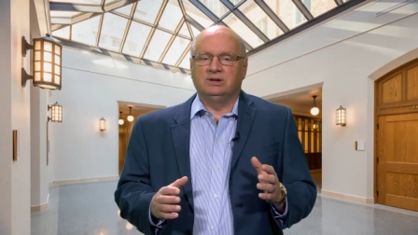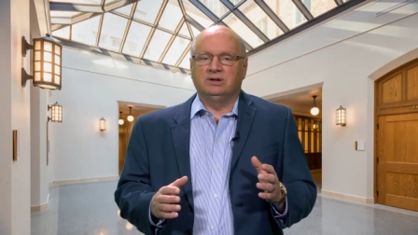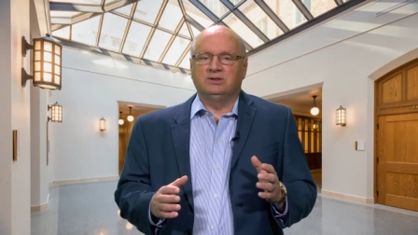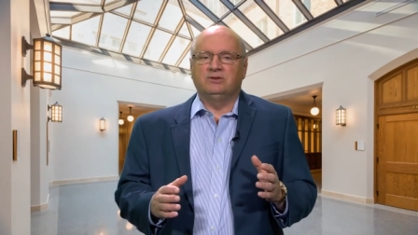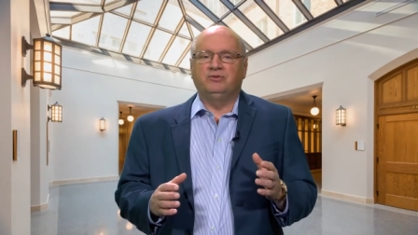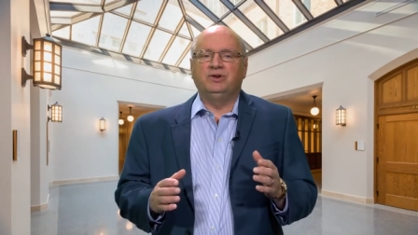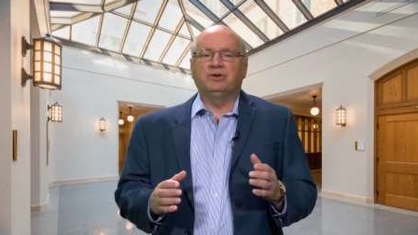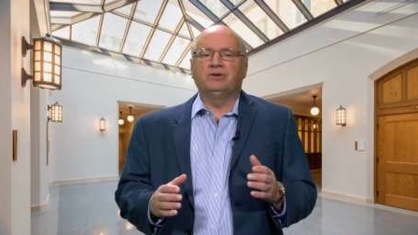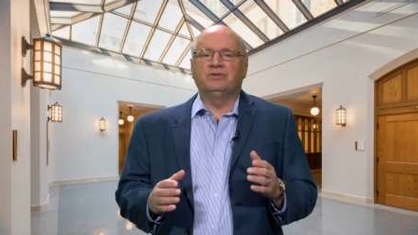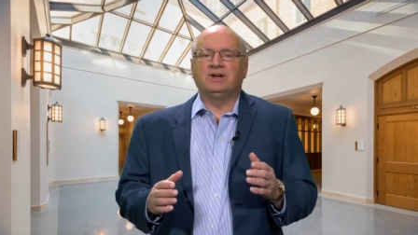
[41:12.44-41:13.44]
the
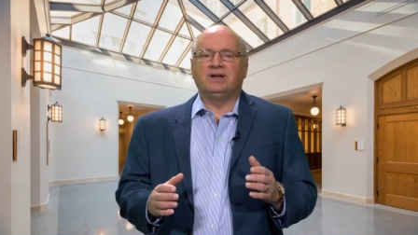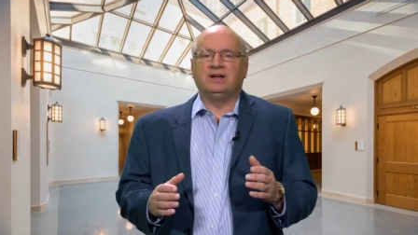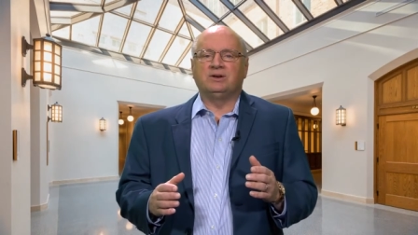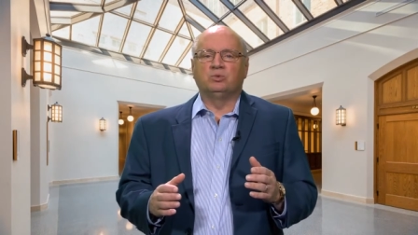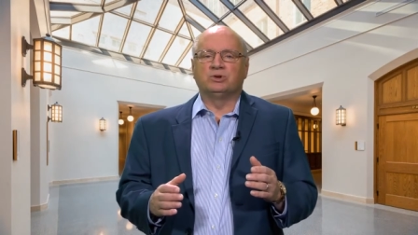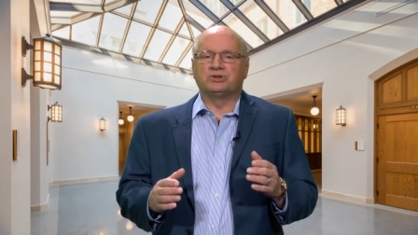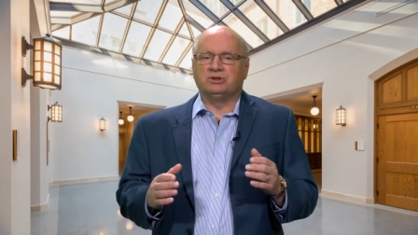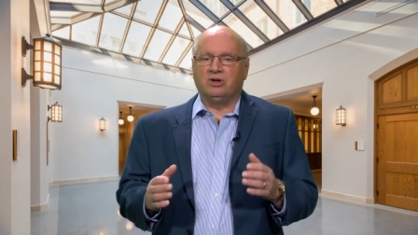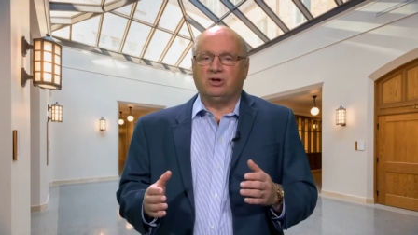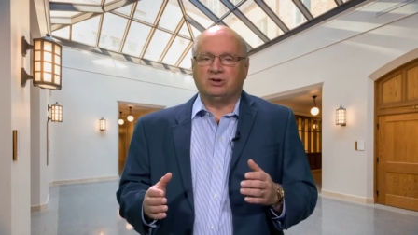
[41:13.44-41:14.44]
fear of God was
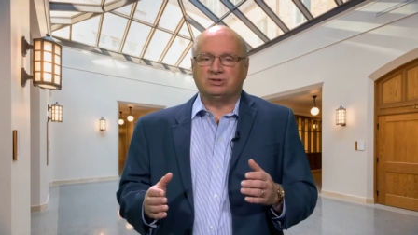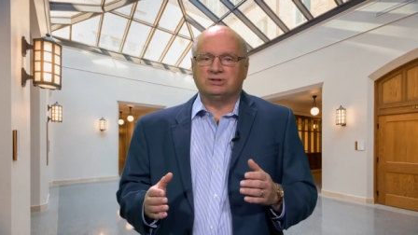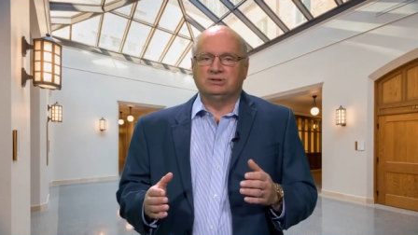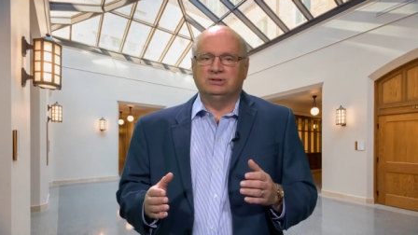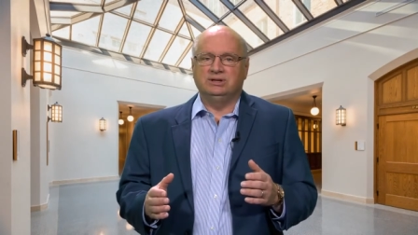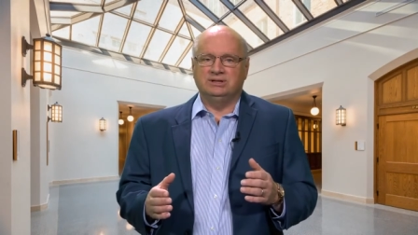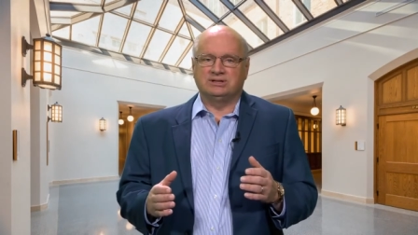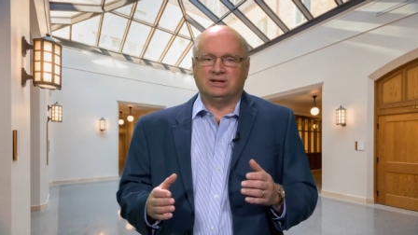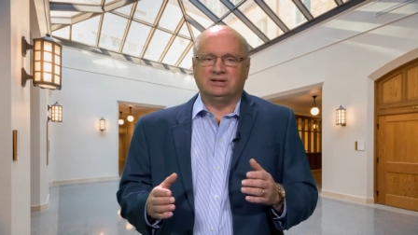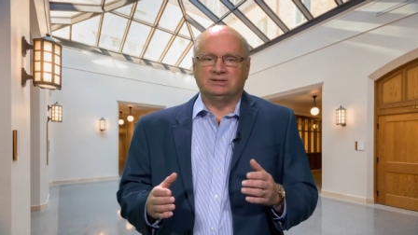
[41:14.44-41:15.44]
lost, he
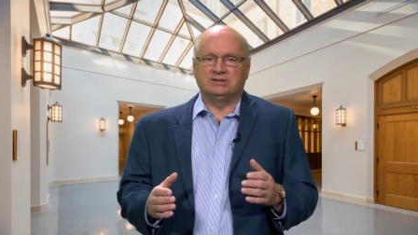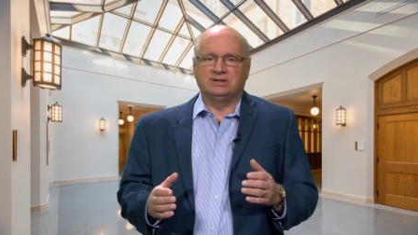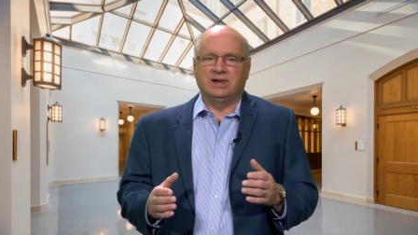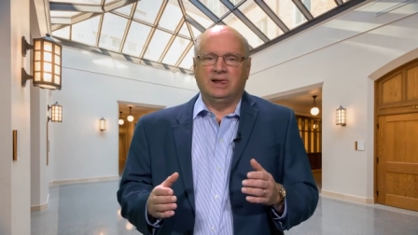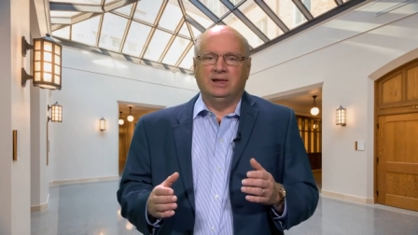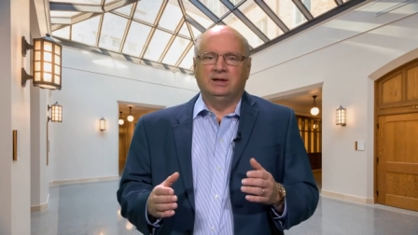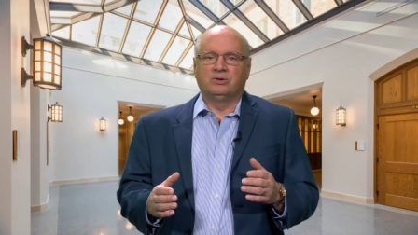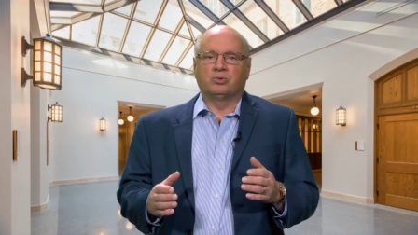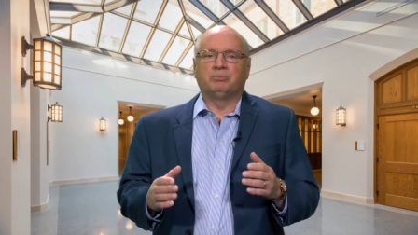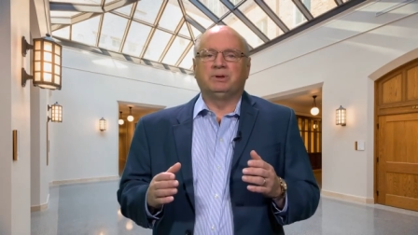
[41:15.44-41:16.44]
says,
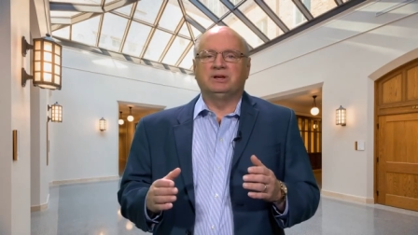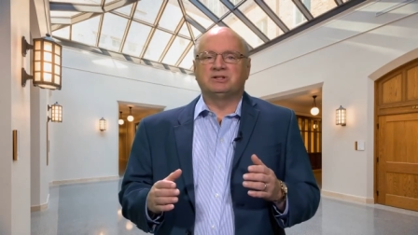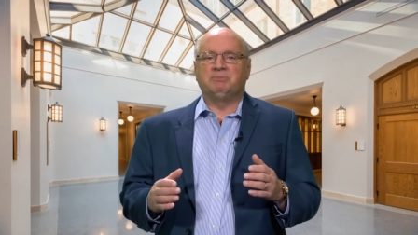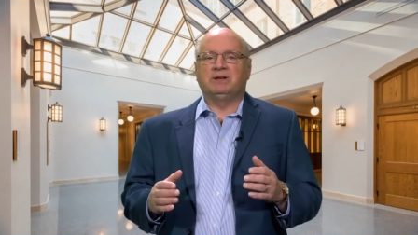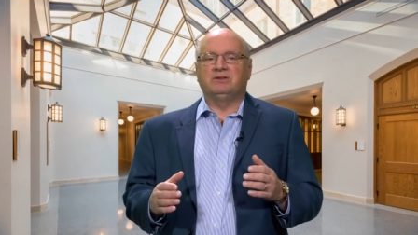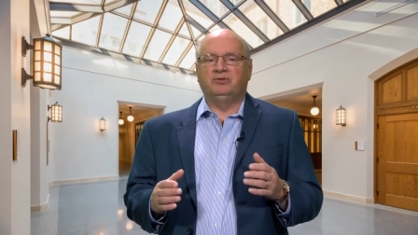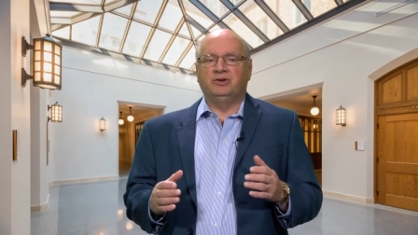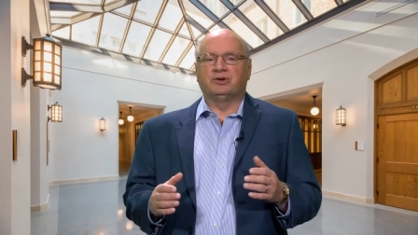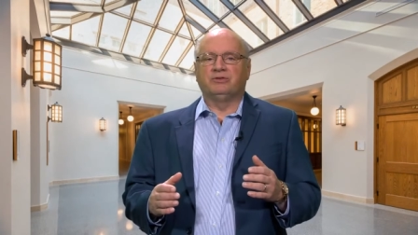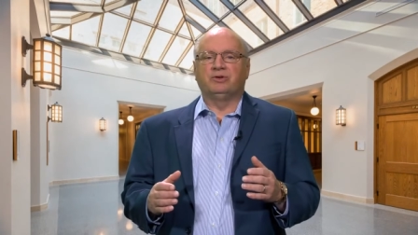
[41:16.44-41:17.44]
replaced by the
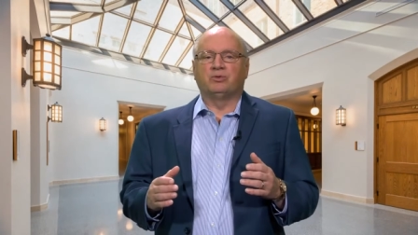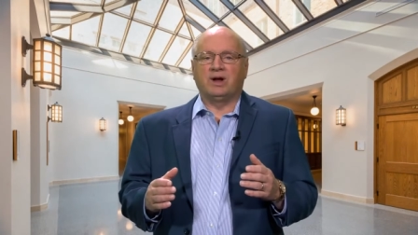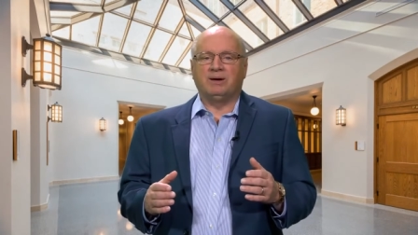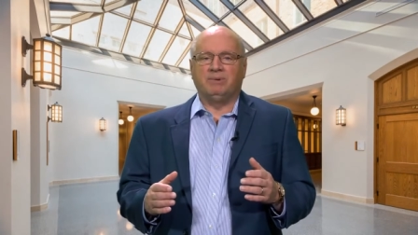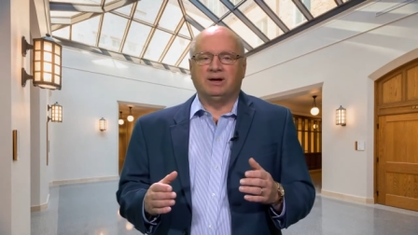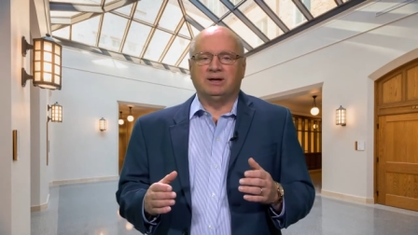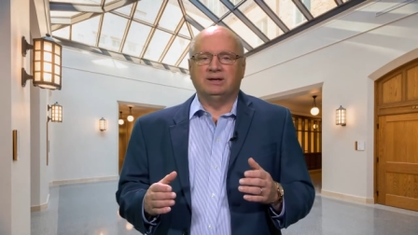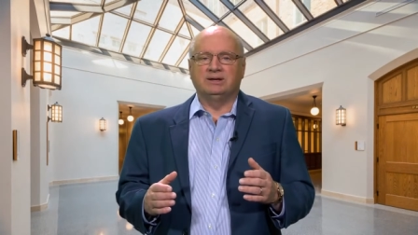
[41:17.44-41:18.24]
fear of the rabbi.